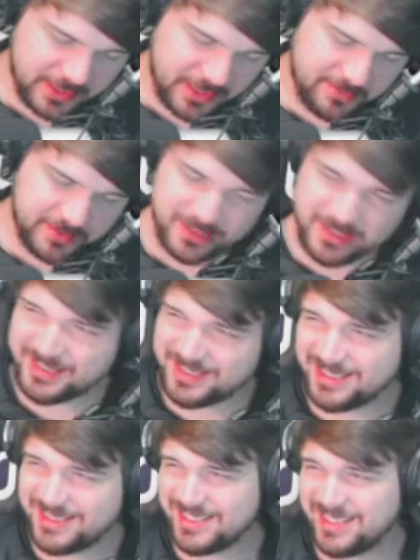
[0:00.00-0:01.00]
it because
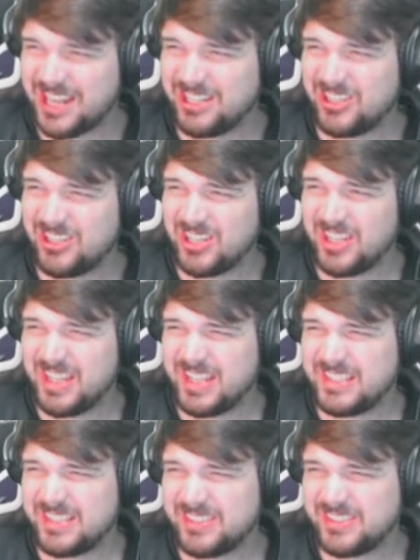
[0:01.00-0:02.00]
it's not on your
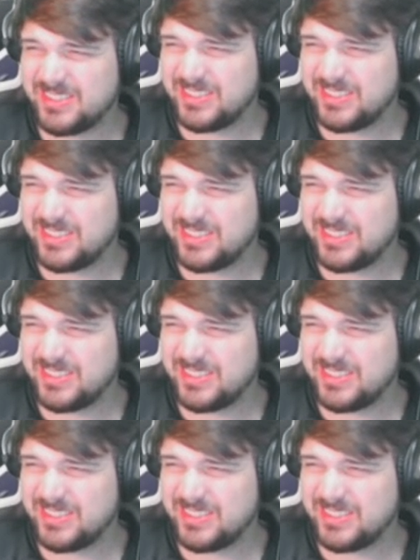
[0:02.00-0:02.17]
console,